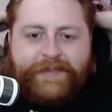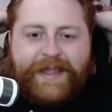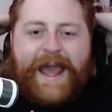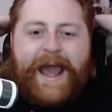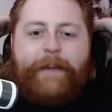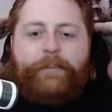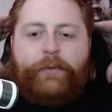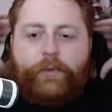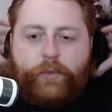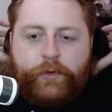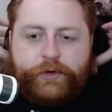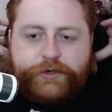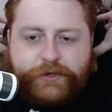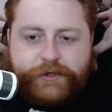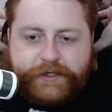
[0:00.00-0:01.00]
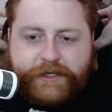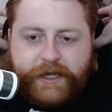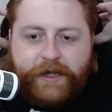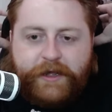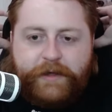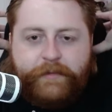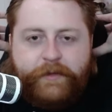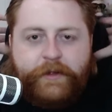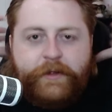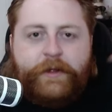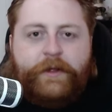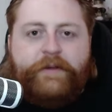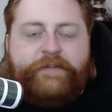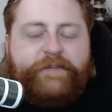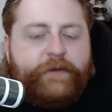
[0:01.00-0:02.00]
apple orchard tub
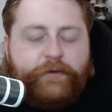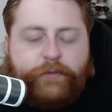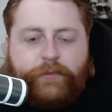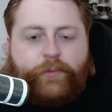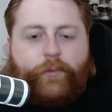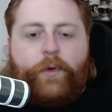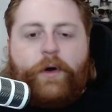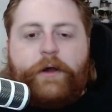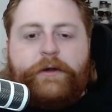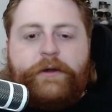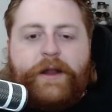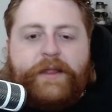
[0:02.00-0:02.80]
filled with water.